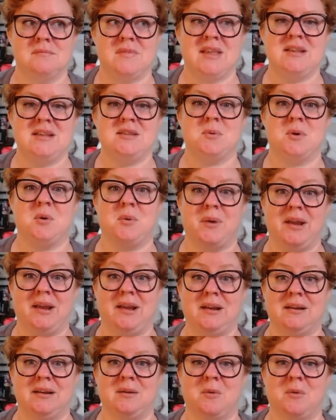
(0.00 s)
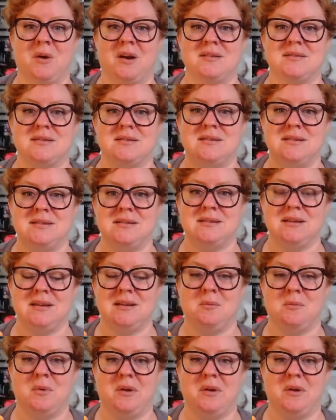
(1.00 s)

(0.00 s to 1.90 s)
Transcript: things were green, whereas in DC,